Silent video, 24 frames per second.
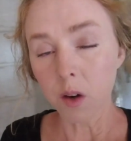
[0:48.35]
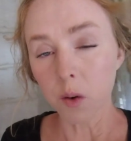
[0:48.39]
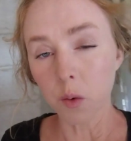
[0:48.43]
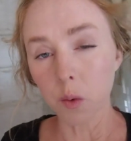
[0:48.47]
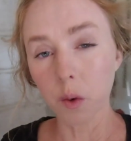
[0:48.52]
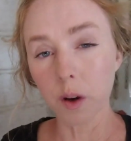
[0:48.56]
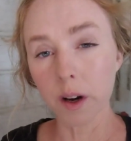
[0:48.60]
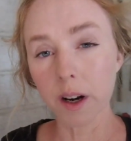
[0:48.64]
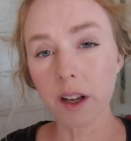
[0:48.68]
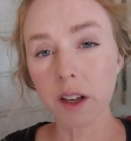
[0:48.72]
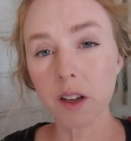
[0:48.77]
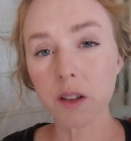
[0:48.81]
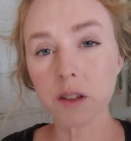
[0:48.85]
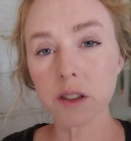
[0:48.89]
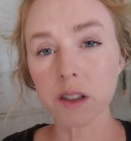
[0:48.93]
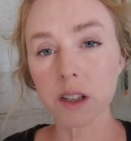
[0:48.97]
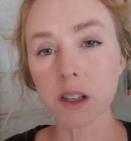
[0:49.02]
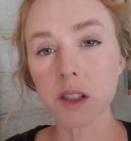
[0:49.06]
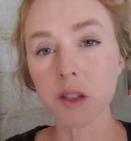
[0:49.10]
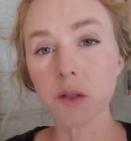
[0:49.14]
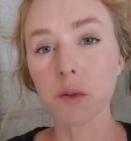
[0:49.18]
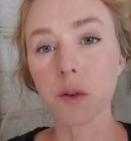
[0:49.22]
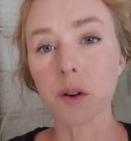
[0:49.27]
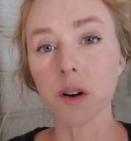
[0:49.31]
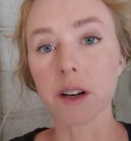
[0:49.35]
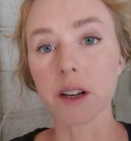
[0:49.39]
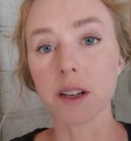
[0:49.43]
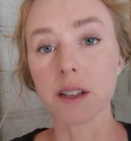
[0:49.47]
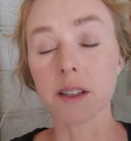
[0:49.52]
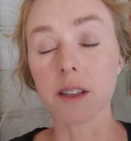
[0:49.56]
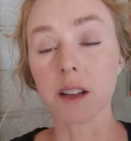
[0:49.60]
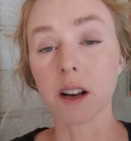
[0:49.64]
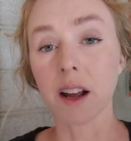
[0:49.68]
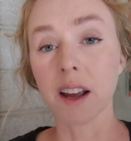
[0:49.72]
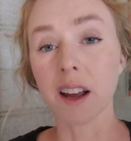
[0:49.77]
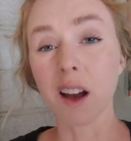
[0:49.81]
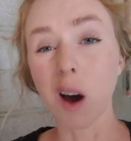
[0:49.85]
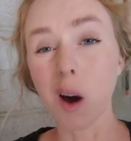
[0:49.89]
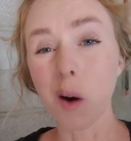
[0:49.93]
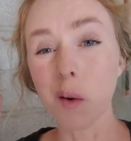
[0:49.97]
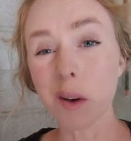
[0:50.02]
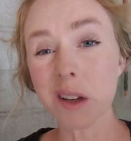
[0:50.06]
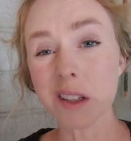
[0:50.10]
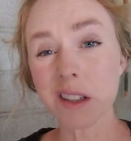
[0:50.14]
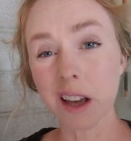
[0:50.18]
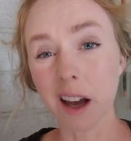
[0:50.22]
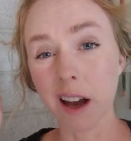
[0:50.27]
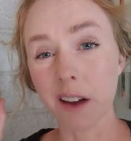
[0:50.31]
What I use these for is that I
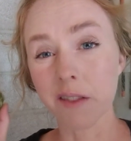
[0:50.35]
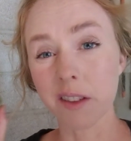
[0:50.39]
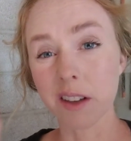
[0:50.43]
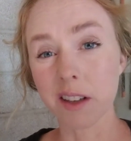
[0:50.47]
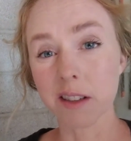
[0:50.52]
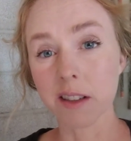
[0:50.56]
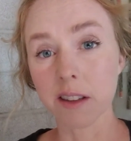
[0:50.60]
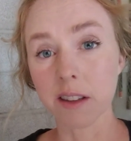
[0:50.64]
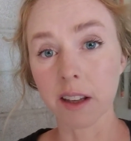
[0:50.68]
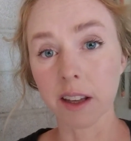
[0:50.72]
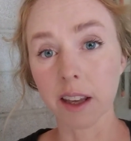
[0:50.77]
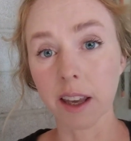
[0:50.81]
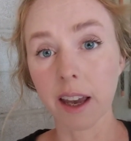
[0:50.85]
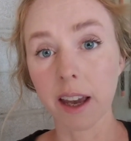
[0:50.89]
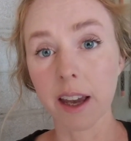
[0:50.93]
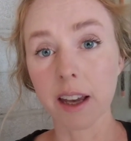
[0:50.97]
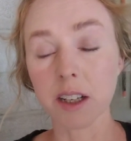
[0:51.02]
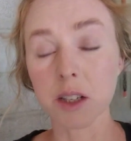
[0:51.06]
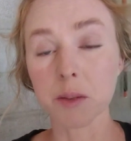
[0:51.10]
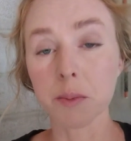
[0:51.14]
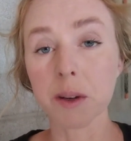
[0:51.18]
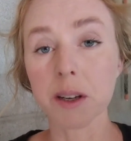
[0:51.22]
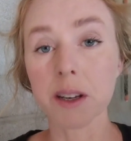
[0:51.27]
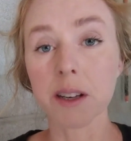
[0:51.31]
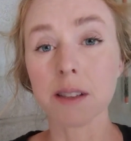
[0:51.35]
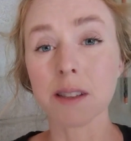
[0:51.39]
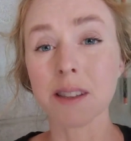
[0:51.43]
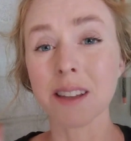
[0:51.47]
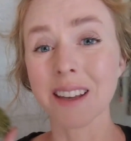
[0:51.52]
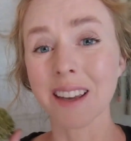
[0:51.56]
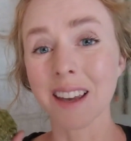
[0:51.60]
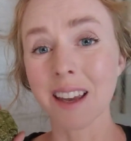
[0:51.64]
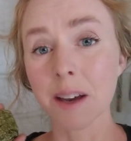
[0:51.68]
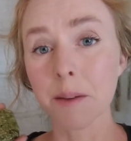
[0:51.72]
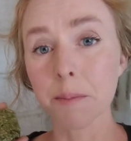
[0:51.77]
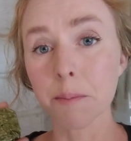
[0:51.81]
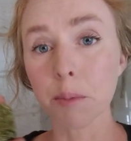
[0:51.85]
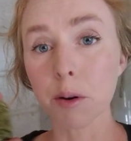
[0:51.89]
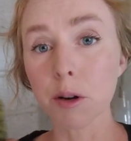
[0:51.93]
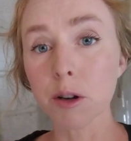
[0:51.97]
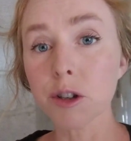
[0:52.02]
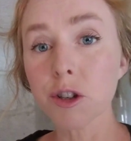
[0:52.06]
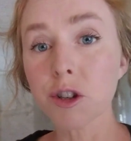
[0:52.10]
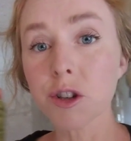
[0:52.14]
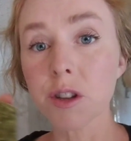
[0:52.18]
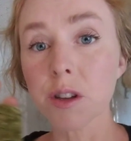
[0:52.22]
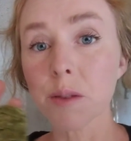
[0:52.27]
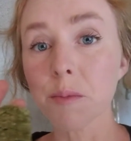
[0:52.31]
always have these in the cage because they can't
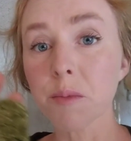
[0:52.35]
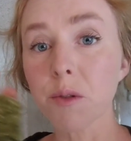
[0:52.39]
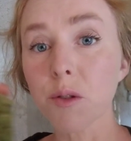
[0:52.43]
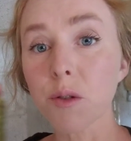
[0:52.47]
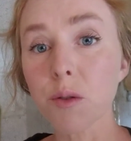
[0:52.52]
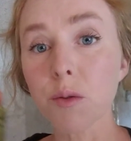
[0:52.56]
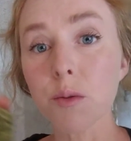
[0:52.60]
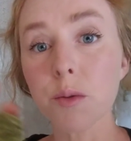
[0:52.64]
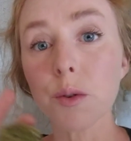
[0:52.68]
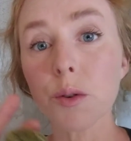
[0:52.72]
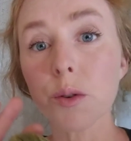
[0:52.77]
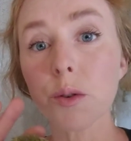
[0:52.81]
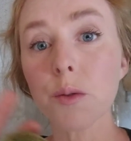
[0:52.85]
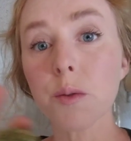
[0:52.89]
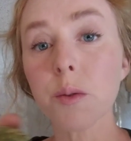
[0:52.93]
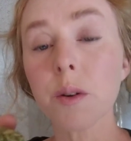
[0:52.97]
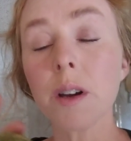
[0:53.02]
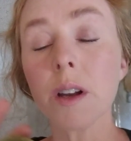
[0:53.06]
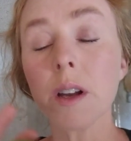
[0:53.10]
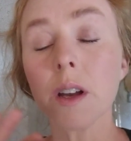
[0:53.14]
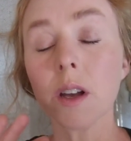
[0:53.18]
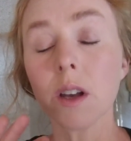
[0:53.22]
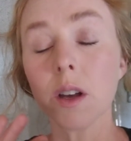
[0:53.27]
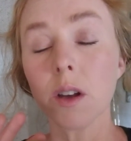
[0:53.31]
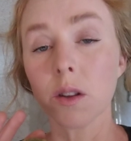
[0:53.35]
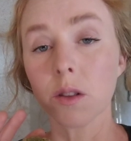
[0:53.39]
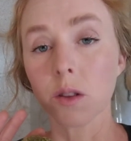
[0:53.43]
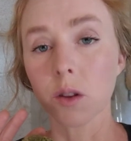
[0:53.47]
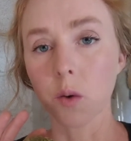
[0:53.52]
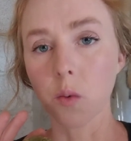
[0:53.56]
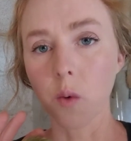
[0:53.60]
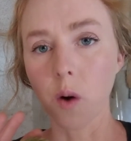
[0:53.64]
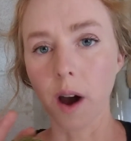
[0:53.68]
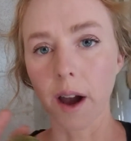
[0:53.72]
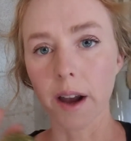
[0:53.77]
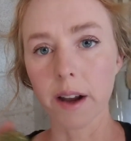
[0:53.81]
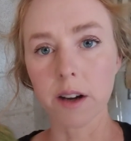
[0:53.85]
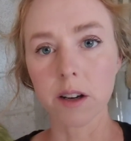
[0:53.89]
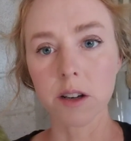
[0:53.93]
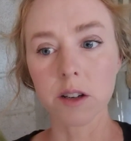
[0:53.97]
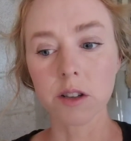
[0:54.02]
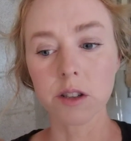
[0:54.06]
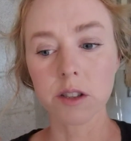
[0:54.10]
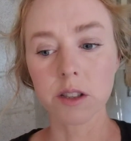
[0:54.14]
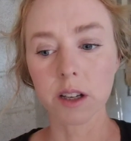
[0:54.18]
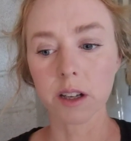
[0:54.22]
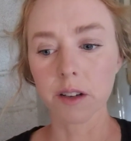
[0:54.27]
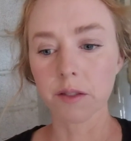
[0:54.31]
push them through the
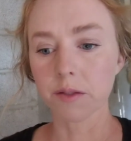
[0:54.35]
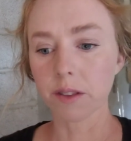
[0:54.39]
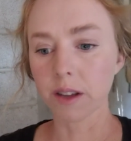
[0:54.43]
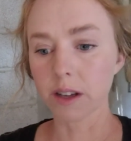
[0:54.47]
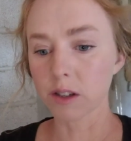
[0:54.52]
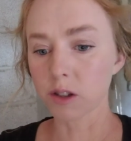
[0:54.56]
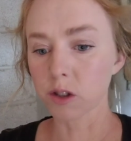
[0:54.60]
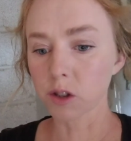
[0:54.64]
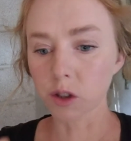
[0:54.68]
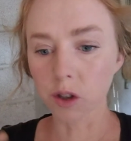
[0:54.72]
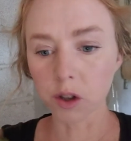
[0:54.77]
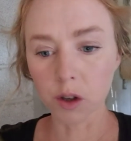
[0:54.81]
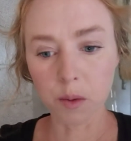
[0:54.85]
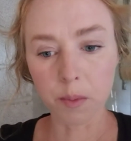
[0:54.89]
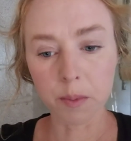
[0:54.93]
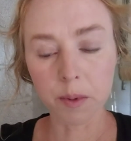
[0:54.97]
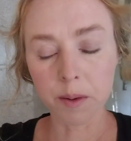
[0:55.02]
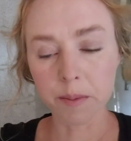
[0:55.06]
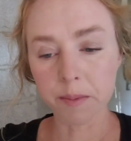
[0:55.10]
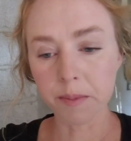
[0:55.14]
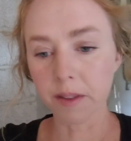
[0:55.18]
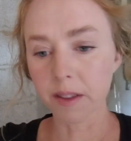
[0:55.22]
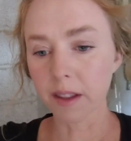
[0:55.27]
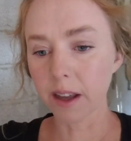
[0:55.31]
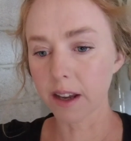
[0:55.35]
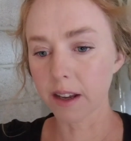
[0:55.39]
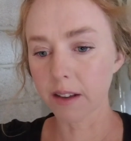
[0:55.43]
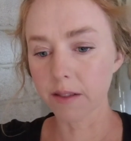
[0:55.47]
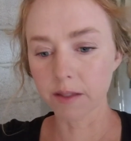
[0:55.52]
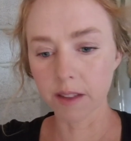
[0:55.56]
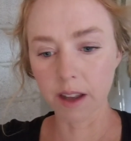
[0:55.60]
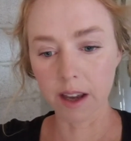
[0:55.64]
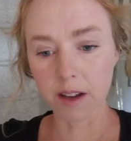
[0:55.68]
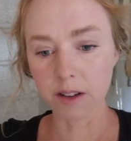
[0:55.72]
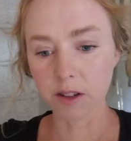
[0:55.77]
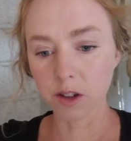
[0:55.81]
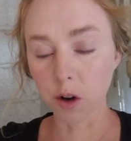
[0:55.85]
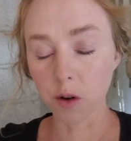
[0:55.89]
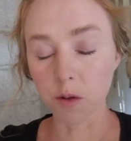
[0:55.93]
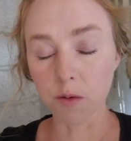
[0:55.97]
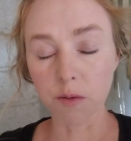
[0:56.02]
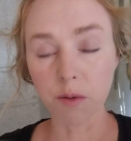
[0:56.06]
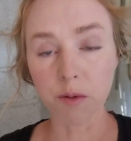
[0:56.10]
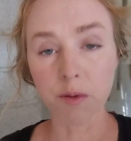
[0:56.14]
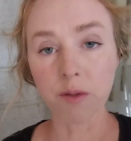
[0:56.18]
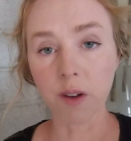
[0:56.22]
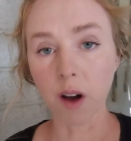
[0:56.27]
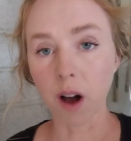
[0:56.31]
wires. If they scoop them, they, they
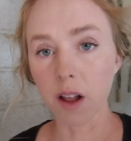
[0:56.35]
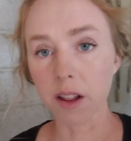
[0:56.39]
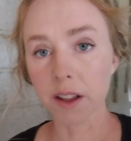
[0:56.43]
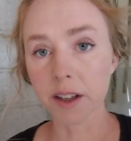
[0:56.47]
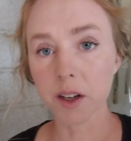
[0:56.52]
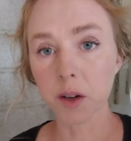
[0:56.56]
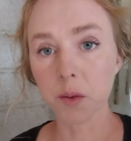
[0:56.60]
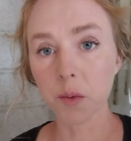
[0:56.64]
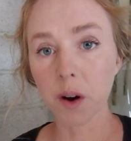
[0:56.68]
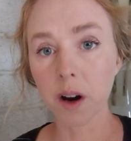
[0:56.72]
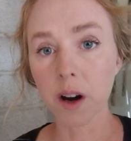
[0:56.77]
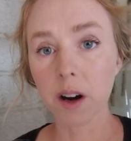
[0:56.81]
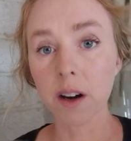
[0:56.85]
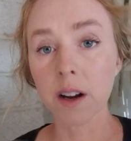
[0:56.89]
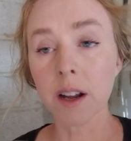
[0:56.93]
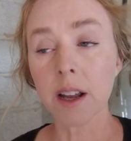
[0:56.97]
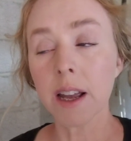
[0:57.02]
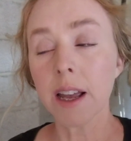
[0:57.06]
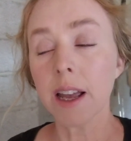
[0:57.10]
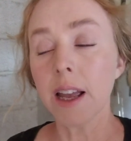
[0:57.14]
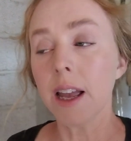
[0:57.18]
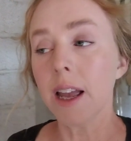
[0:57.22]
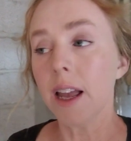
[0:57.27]
don't fall anywhere.